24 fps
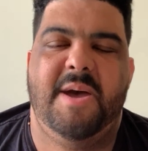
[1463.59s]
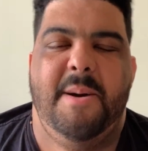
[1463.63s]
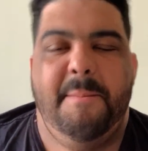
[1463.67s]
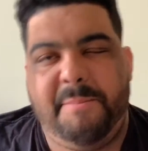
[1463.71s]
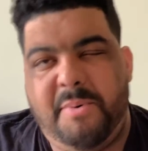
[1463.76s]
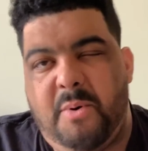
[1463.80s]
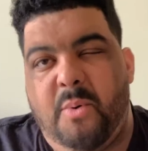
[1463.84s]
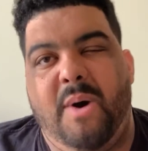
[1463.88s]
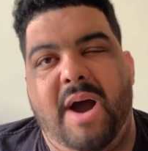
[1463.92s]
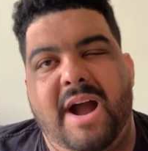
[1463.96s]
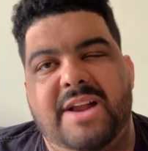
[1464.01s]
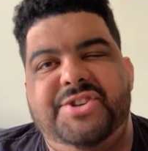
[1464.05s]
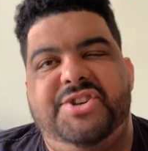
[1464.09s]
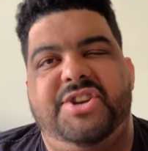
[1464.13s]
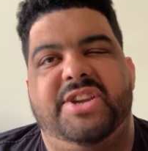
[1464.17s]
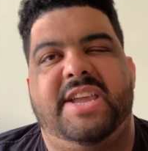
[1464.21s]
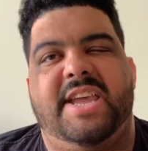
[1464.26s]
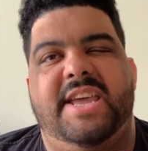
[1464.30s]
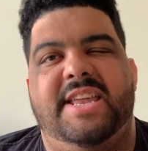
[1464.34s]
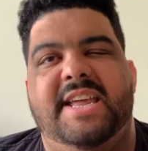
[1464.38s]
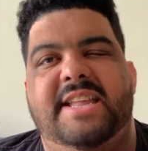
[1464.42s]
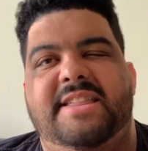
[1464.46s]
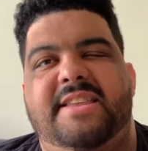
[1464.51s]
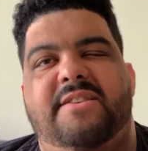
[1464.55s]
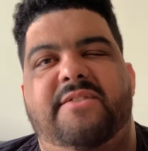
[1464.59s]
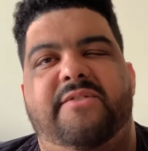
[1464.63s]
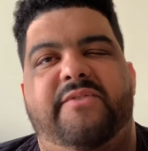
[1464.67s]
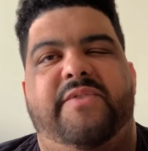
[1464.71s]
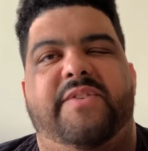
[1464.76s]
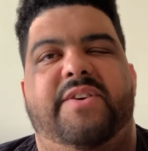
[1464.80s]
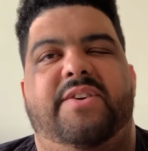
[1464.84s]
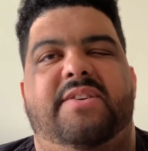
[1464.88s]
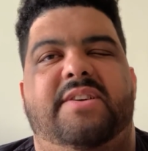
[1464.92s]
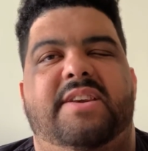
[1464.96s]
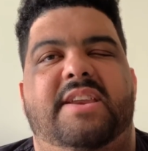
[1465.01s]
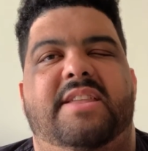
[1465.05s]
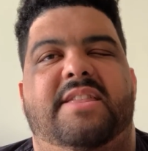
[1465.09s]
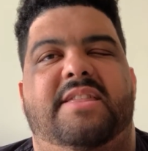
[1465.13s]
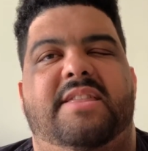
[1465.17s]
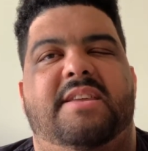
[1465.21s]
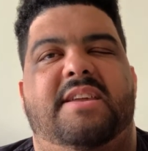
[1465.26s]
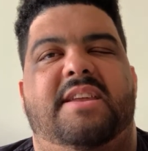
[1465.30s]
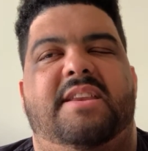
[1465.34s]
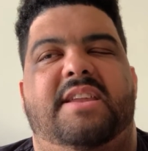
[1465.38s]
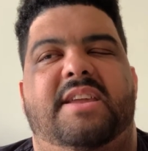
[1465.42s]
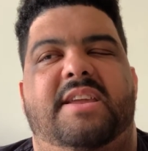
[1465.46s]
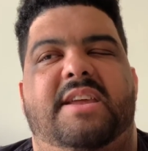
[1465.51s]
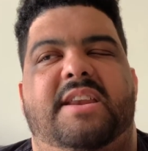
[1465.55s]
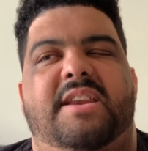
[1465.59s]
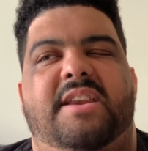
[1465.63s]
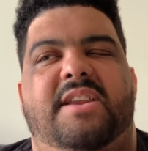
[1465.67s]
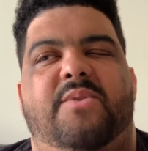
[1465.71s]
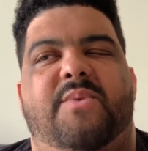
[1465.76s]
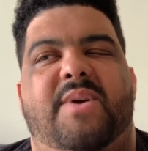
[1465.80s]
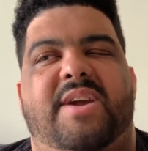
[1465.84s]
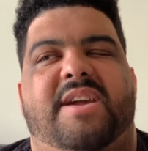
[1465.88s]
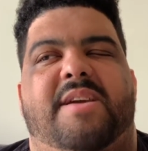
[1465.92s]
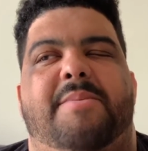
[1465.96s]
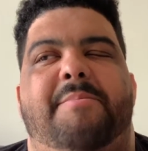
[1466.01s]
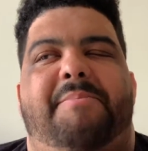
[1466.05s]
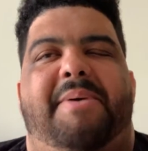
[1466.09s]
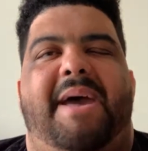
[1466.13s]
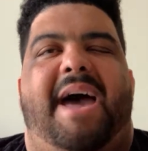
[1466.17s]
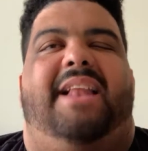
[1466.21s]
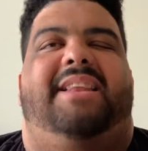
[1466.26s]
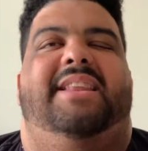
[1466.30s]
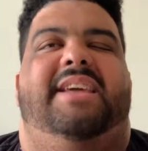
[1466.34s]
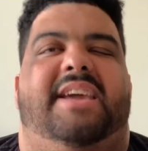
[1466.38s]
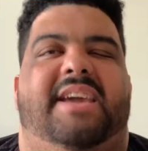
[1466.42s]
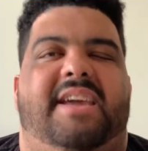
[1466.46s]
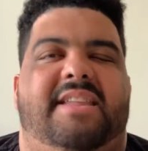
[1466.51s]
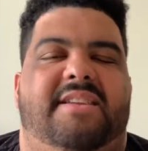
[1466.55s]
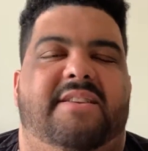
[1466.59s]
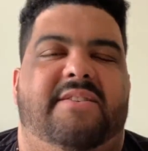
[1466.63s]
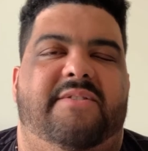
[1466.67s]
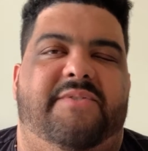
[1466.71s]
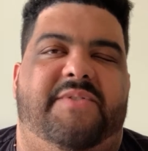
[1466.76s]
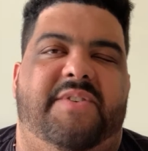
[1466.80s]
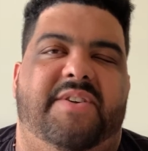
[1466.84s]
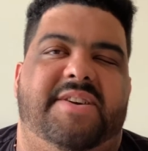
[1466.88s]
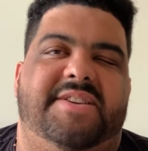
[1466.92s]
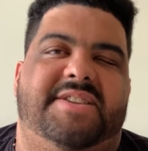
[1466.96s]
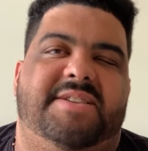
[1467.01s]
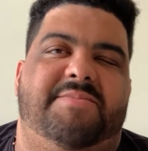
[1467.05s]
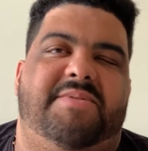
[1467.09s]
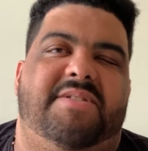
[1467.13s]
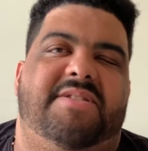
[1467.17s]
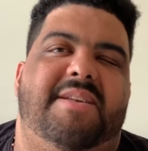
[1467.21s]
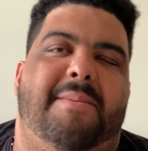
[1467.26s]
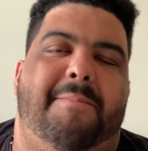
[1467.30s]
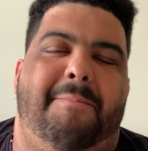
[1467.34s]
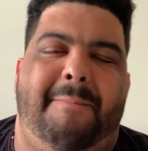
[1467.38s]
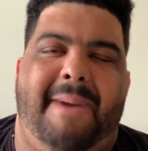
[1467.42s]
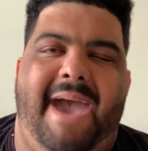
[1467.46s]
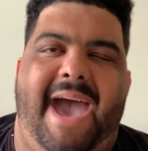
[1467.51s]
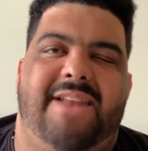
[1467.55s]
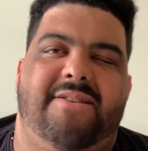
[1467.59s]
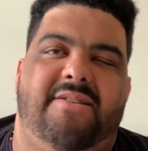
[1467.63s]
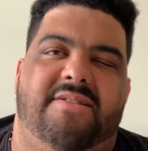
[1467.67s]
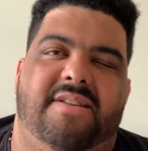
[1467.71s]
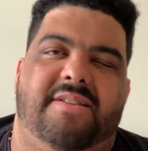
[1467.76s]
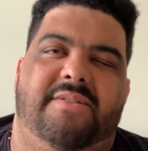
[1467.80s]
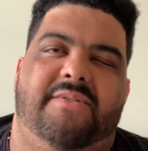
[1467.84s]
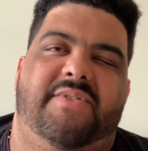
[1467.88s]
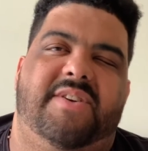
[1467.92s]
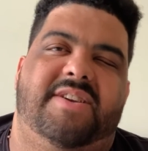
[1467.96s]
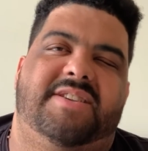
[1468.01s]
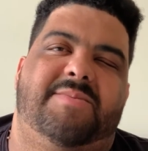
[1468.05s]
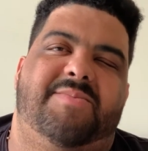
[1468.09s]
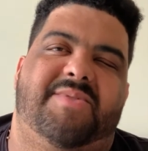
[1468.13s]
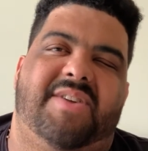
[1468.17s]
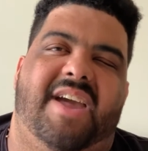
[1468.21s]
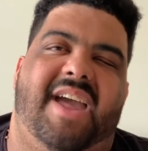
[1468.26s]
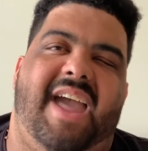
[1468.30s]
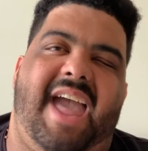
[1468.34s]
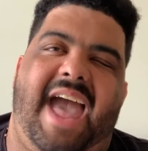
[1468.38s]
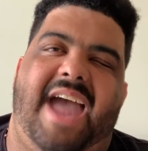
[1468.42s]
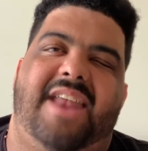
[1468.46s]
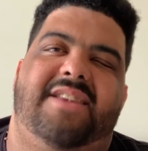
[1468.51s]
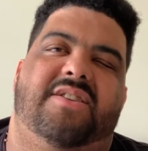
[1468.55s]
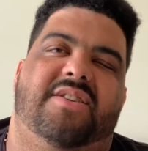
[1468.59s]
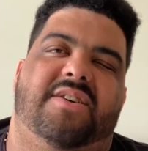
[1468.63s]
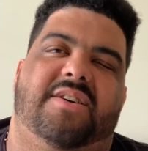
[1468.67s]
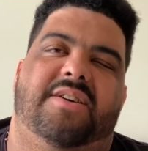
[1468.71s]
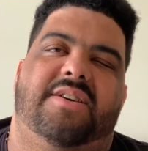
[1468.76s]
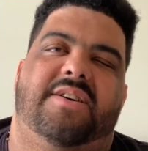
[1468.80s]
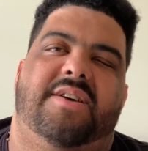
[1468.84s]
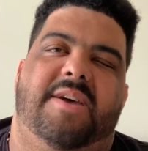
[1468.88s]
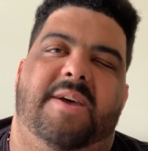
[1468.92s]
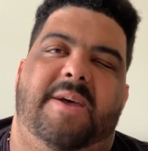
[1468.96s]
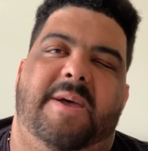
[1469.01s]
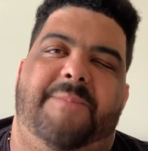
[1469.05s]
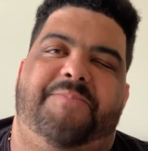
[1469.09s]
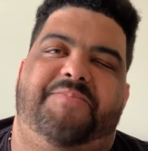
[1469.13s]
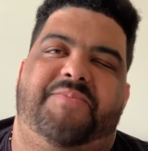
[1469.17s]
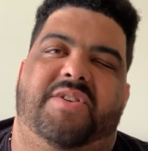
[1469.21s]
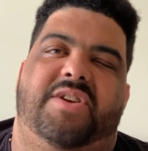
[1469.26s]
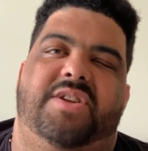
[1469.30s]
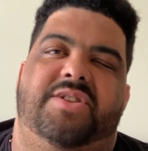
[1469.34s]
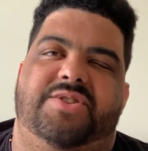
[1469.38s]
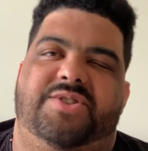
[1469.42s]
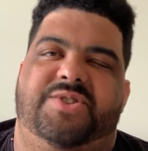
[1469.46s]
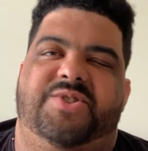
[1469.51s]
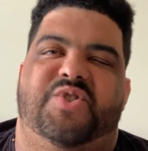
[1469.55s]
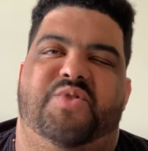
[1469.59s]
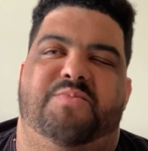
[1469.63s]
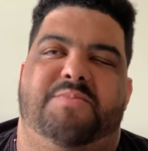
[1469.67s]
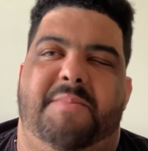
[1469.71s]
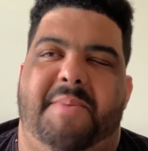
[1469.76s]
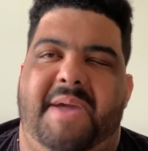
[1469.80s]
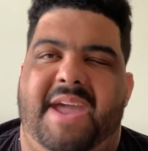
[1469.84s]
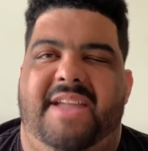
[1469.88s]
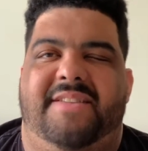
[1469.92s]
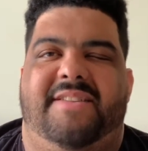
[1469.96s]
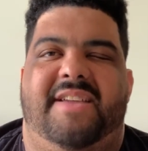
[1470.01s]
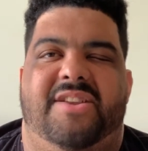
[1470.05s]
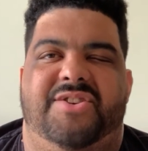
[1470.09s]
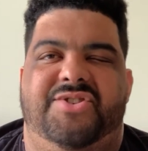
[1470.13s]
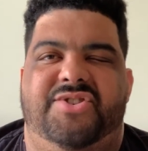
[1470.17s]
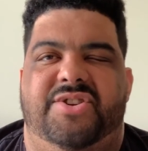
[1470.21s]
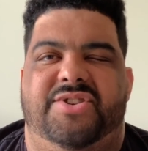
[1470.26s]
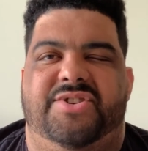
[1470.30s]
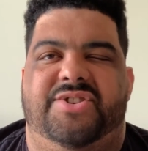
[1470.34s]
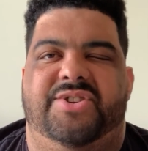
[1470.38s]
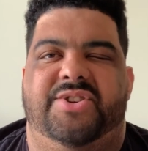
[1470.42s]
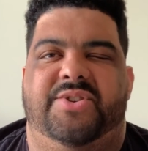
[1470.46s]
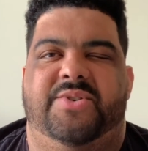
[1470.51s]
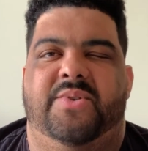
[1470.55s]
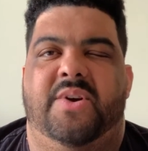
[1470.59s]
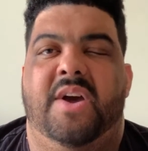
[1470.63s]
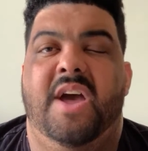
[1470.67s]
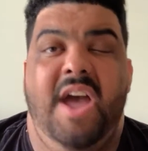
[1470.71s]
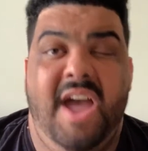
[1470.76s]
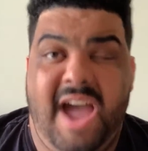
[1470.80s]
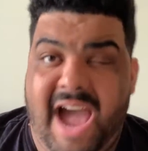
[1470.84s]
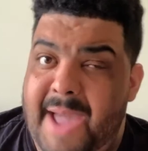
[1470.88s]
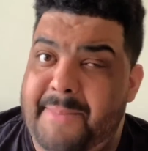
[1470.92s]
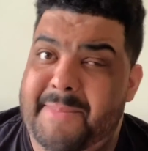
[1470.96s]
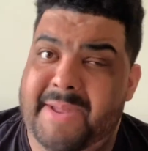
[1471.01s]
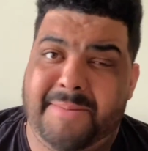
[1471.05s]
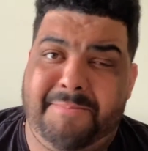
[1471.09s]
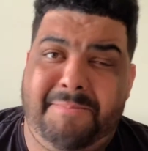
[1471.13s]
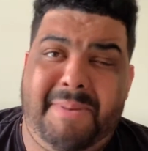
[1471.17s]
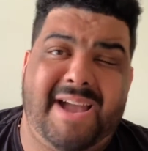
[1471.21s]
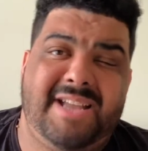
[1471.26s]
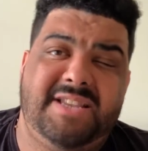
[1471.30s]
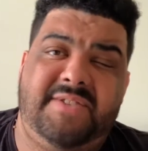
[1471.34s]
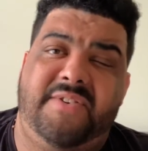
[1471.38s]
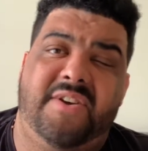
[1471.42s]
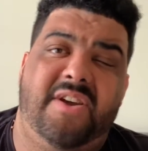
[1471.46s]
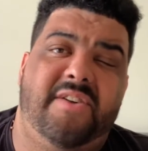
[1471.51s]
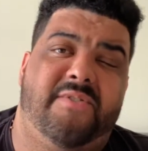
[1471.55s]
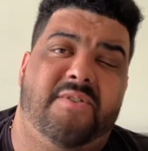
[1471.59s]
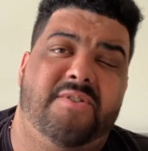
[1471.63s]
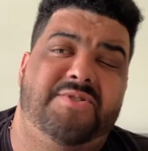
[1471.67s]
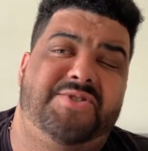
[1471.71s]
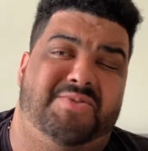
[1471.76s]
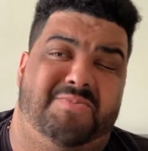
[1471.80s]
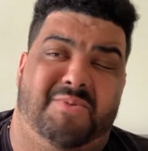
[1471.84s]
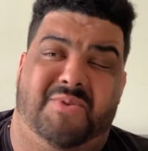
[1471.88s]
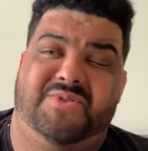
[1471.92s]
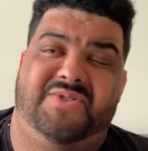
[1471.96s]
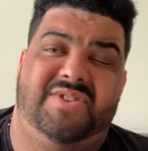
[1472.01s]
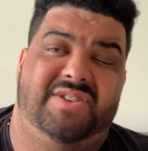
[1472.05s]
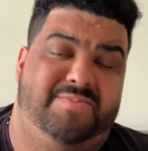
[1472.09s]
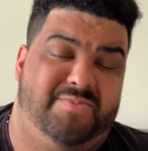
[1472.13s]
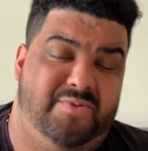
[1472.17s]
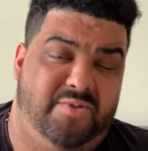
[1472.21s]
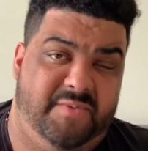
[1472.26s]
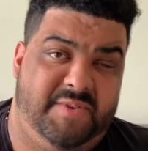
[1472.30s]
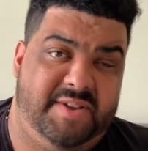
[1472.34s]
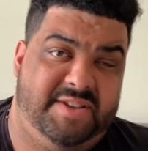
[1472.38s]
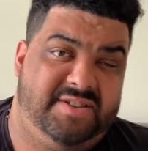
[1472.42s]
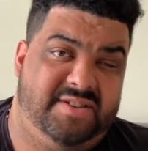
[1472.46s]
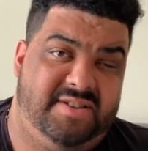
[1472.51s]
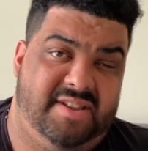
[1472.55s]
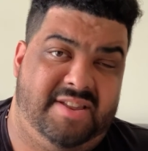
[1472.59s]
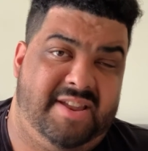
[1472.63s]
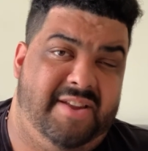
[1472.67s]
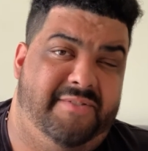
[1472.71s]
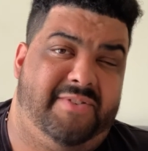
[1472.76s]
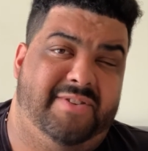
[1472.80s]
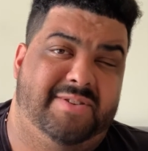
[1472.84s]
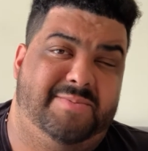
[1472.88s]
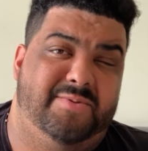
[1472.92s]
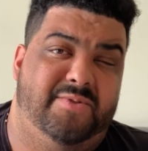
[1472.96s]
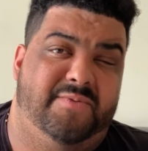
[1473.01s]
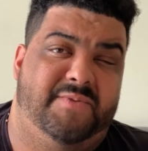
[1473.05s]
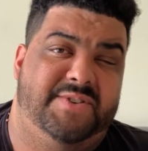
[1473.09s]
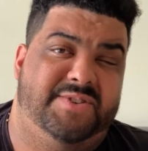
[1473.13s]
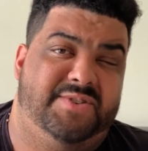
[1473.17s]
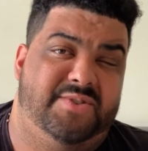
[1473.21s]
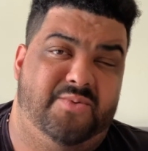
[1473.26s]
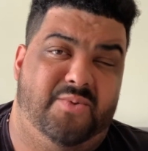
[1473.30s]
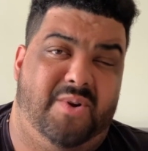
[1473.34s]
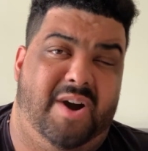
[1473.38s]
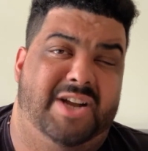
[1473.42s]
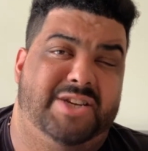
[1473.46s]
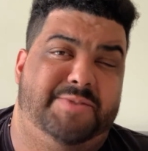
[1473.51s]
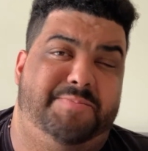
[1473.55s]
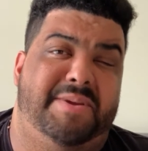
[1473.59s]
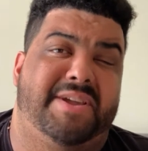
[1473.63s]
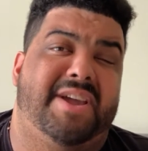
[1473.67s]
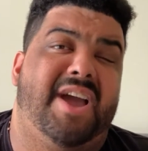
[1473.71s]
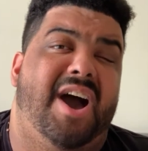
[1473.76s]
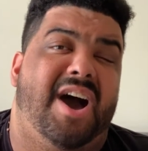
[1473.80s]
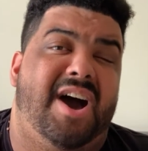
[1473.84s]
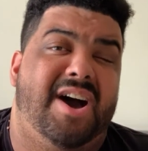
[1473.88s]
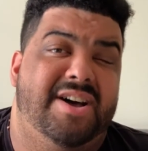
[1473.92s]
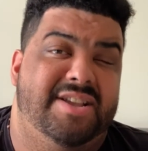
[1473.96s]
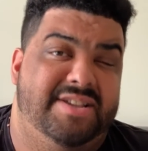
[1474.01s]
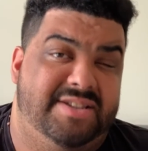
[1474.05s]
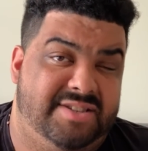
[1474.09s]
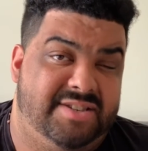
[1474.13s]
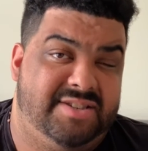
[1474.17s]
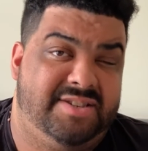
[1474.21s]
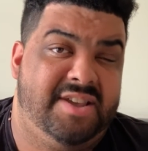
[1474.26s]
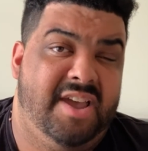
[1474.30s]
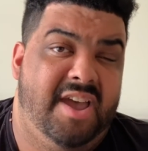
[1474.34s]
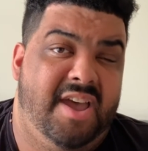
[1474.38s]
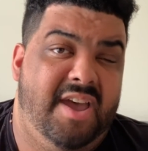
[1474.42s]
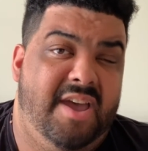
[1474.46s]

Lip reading: But watching it didn't feel in any way compelling. It didn't feel like something that mattered. It didn't feel like something I had to consume and pay attention to. I mean, by its very virtue, most of these movies, Netflix movies, you watch because